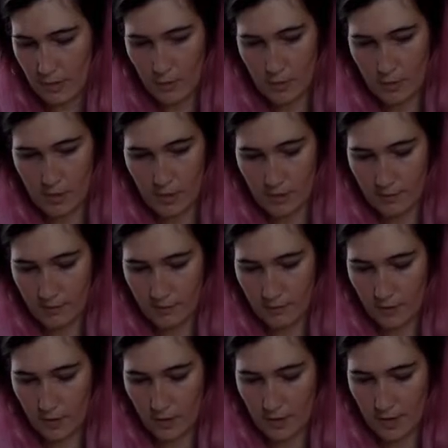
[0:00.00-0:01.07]
want to
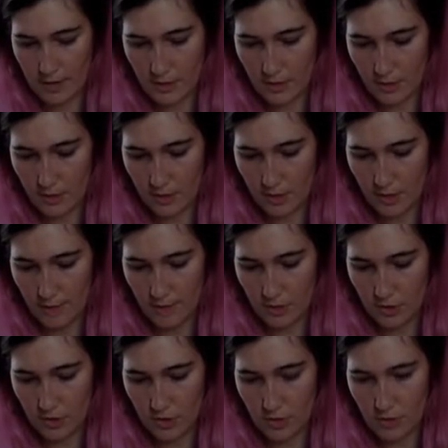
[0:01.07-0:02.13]
go ahead and do a
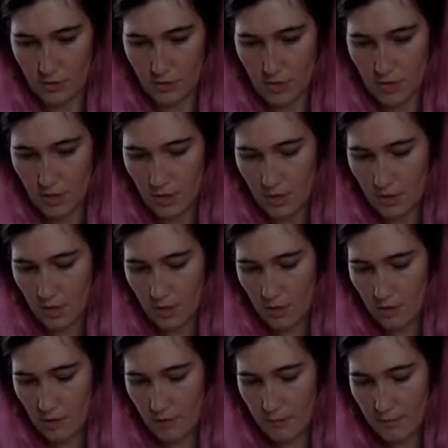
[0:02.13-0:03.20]
starfish too,
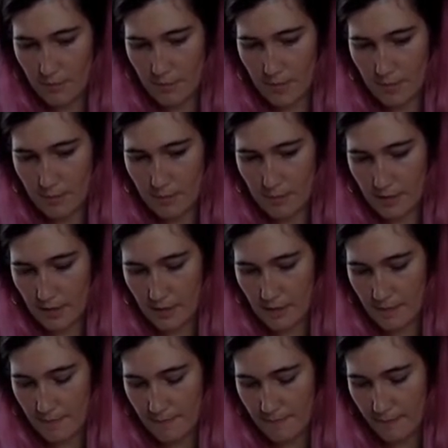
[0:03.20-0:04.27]
or
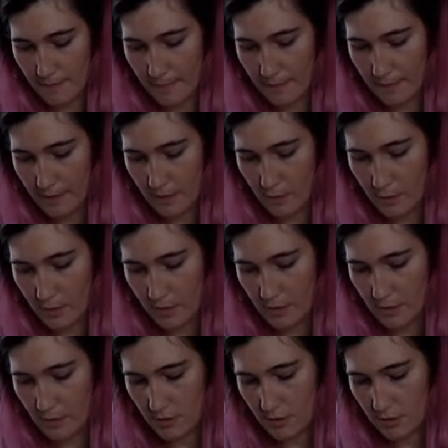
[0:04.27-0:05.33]
maybe you
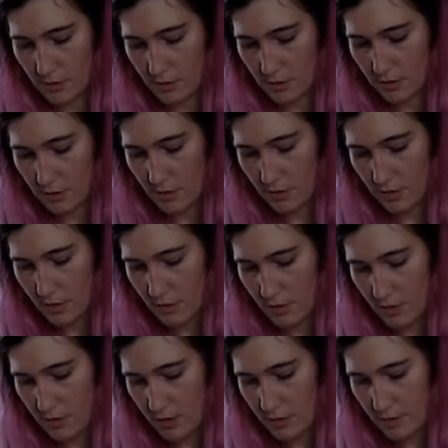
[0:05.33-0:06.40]
want to
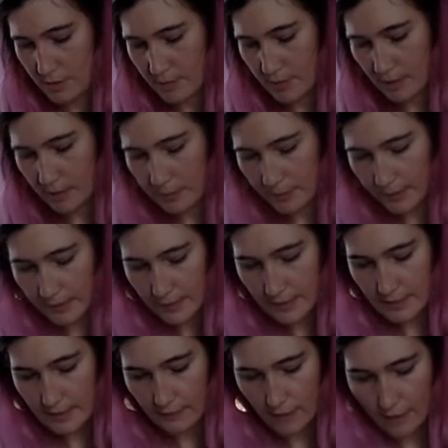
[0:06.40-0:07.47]
do something completely
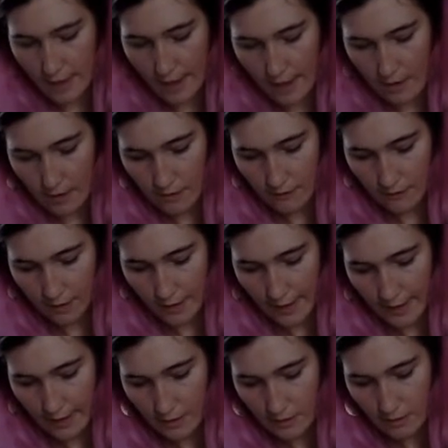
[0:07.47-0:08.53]
different out of your
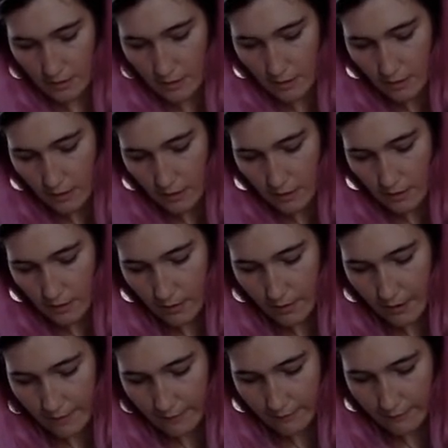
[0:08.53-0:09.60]
head or
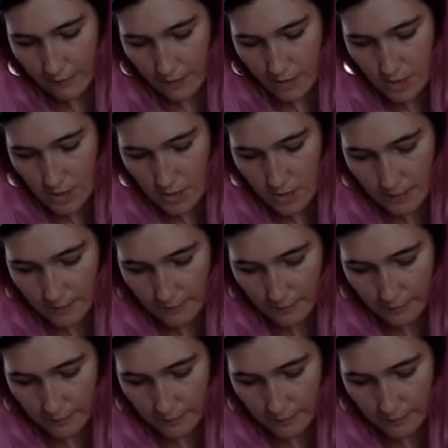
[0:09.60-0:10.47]
off of your sheet.